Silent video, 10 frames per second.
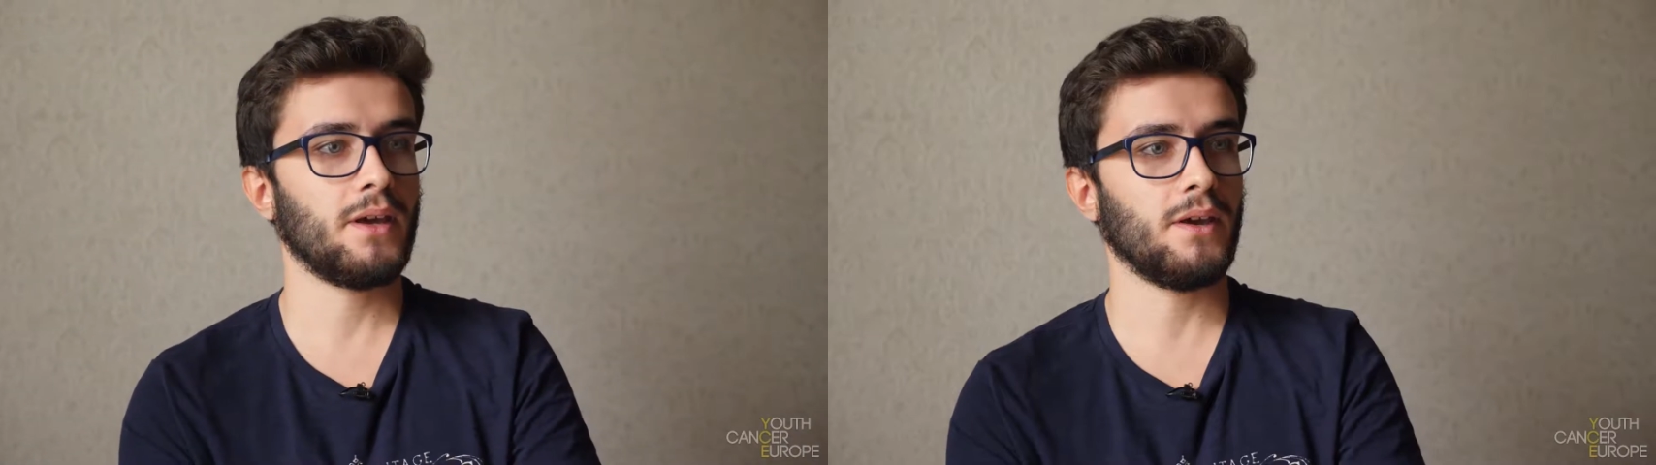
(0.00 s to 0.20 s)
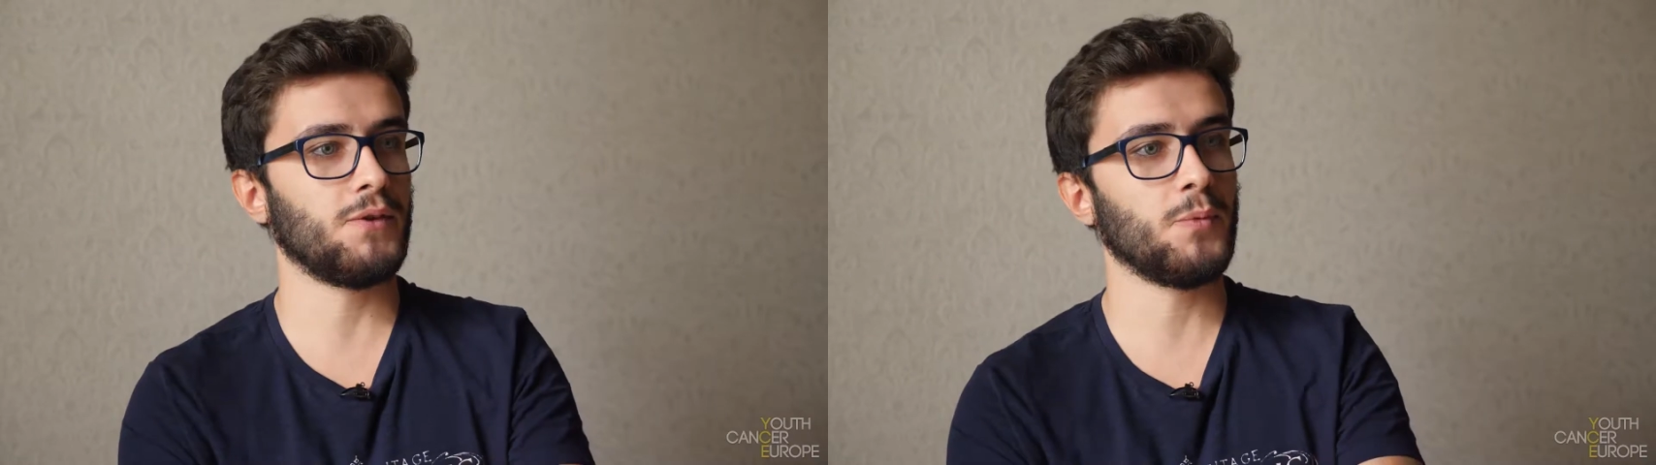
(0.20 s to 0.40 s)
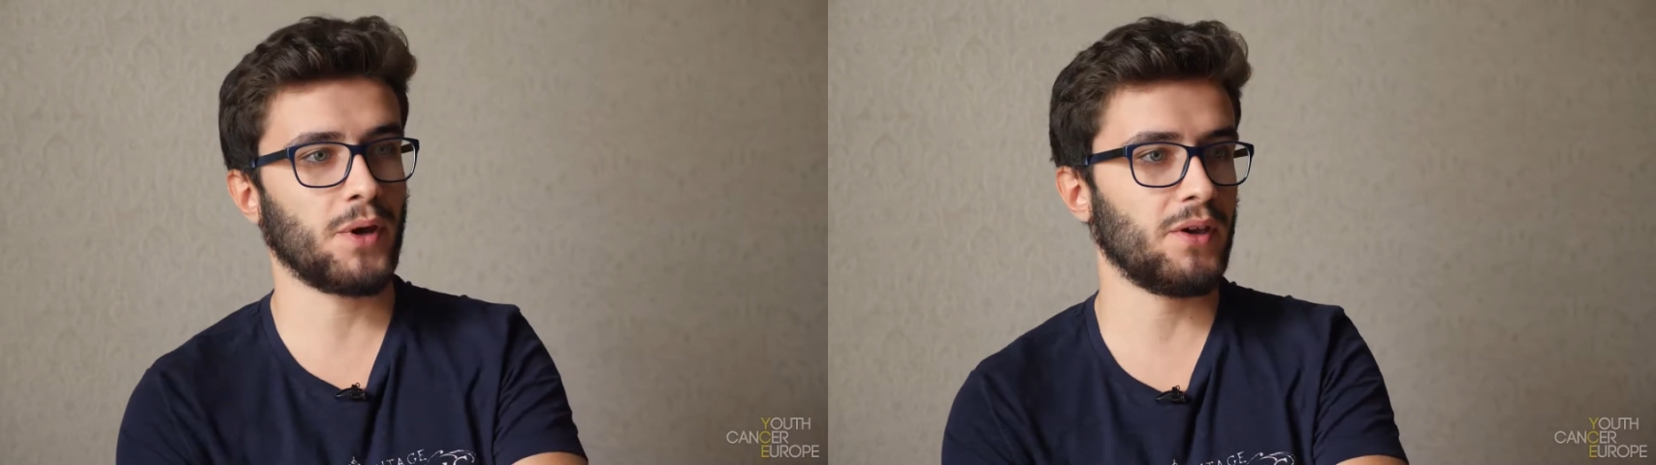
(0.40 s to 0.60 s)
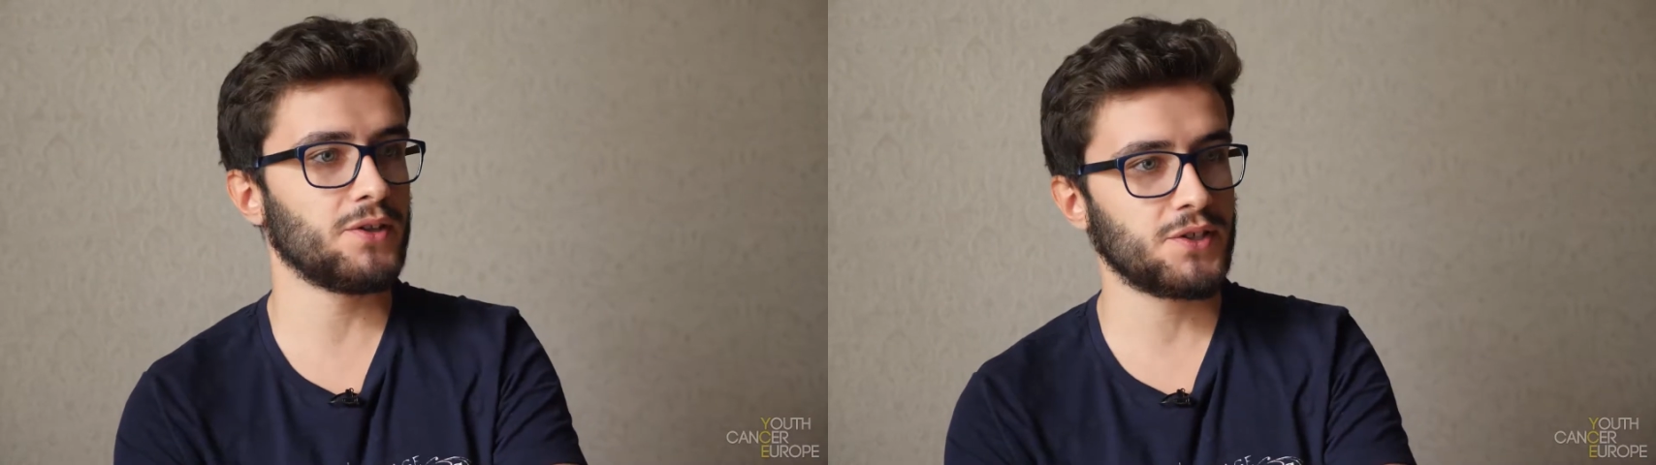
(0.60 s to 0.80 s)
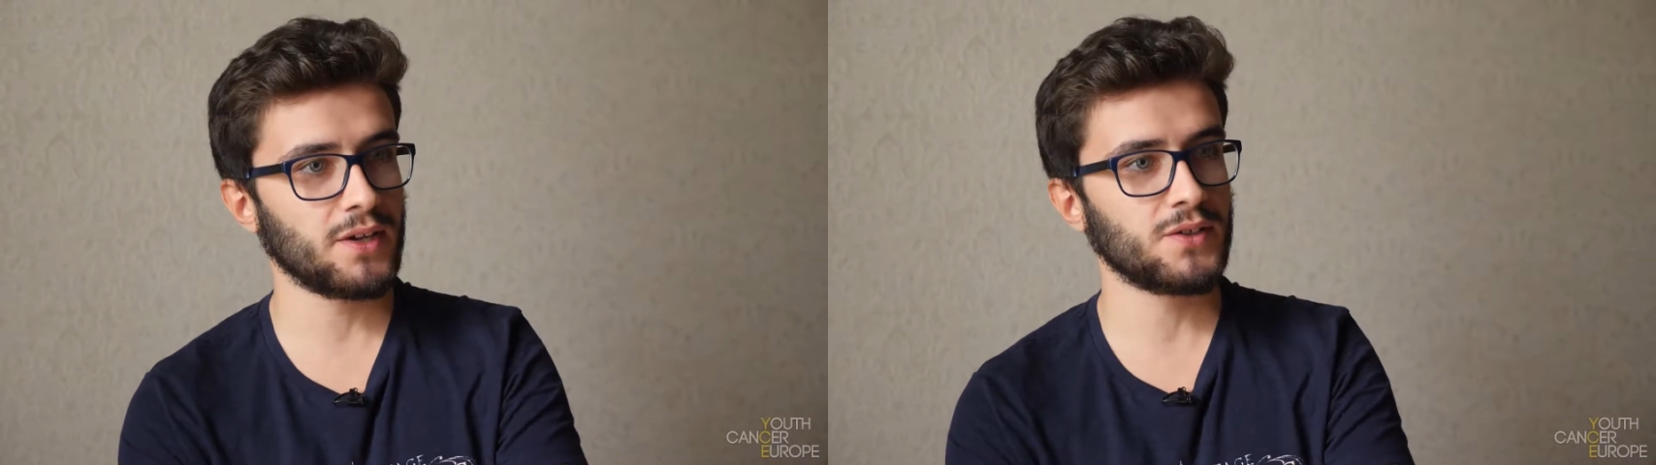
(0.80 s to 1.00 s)
If you pay
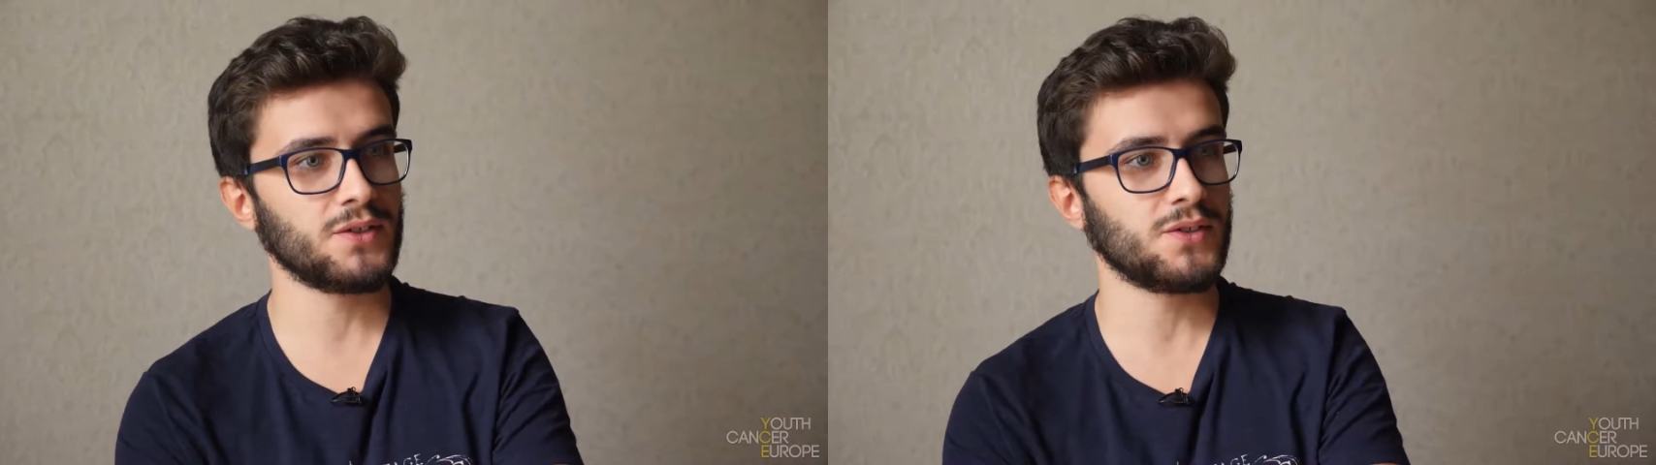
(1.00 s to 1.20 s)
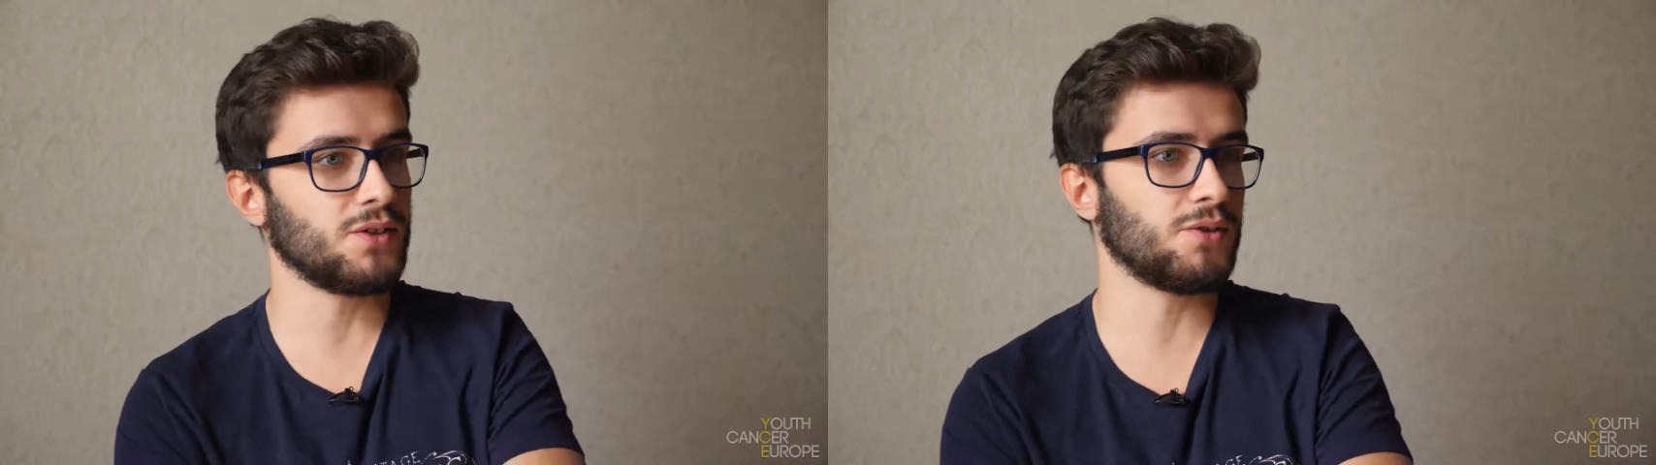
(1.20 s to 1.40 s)
your taxes,